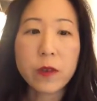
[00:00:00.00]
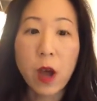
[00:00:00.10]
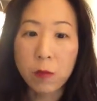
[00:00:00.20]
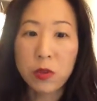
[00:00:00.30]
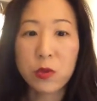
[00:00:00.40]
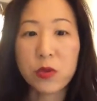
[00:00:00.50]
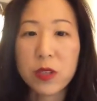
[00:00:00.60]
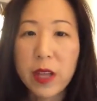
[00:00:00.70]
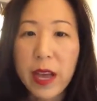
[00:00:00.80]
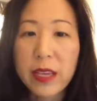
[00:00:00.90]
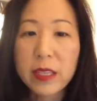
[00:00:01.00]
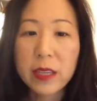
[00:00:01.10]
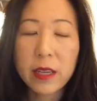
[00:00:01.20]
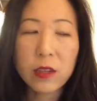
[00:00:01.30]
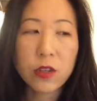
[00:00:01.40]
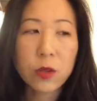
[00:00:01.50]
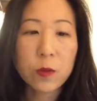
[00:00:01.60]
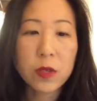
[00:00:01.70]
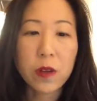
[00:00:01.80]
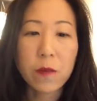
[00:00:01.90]
come to realize in
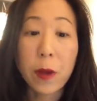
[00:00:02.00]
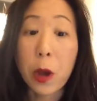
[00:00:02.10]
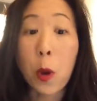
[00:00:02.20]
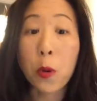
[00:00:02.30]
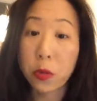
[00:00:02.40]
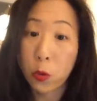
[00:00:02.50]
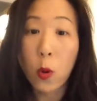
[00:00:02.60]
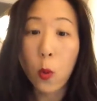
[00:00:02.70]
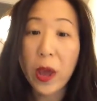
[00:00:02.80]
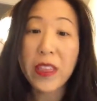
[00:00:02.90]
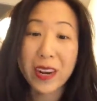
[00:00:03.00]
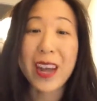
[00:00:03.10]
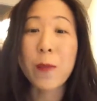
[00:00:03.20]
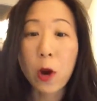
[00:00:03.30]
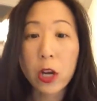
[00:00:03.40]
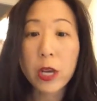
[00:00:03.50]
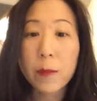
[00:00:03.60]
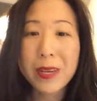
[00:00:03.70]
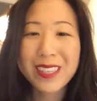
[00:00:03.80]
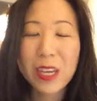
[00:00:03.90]
terms of the way that I
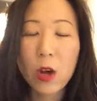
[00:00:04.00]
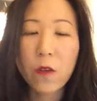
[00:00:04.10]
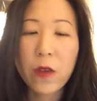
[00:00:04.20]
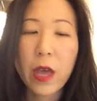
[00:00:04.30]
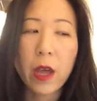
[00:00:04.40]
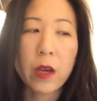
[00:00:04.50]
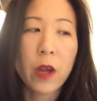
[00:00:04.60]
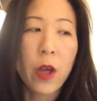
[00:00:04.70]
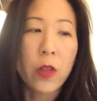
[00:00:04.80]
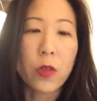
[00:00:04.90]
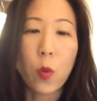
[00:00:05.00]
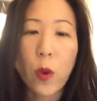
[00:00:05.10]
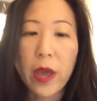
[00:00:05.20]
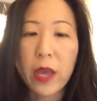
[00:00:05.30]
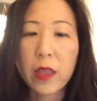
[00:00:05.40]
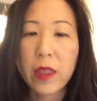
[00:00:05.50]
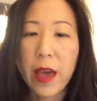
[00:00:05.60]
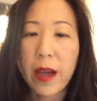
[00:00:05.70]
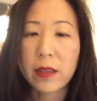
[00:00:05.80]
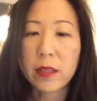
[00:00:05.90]
market myself and the way
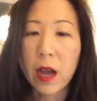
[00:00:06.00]
that